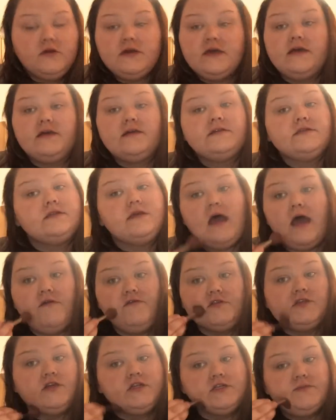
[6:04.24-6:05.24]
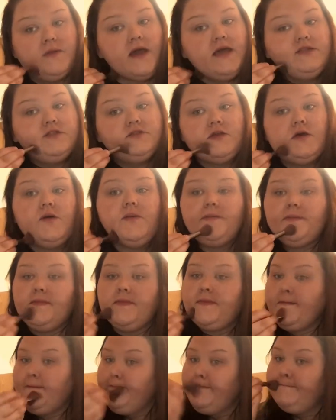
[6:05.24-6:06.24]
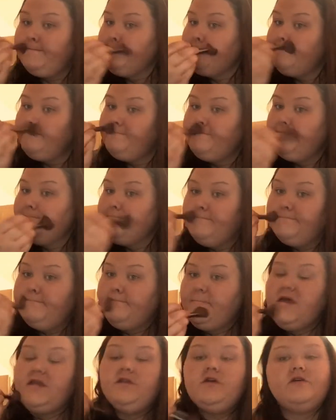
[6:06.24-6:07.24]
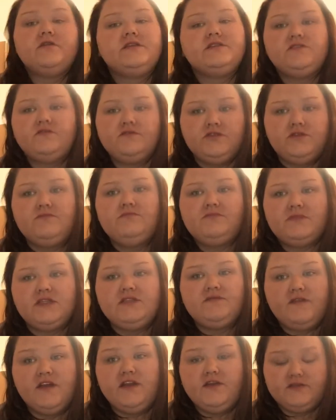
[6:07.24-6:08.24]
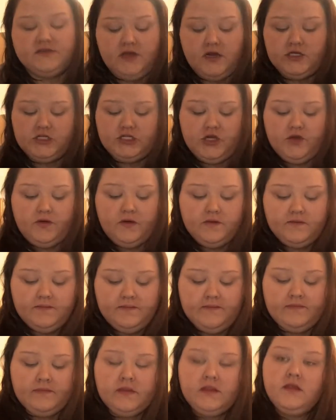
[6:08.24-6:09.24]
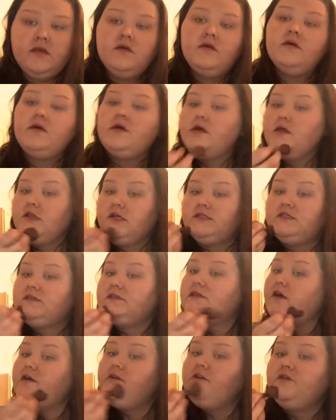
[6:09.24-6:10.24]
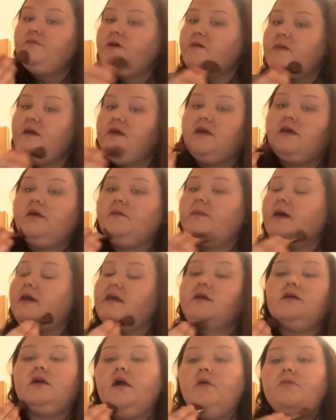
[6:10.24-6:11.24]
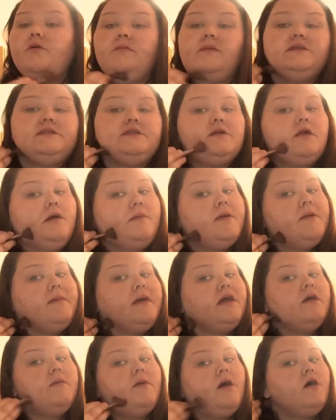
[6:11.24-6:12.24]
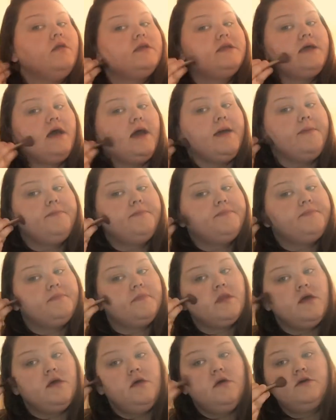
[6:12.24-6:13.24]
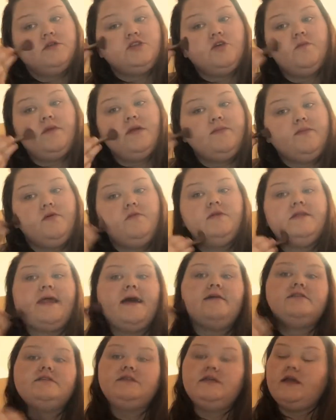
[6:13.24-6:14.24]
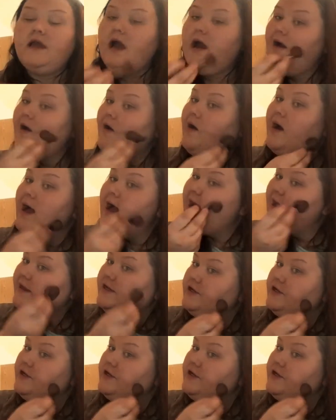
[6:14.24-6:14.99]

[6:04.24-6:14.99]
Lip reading: look half as good as mine, so. And no, this video is not a joke. This is how I do my makeup. I get complimented on my makeup all the time. So people will now see how I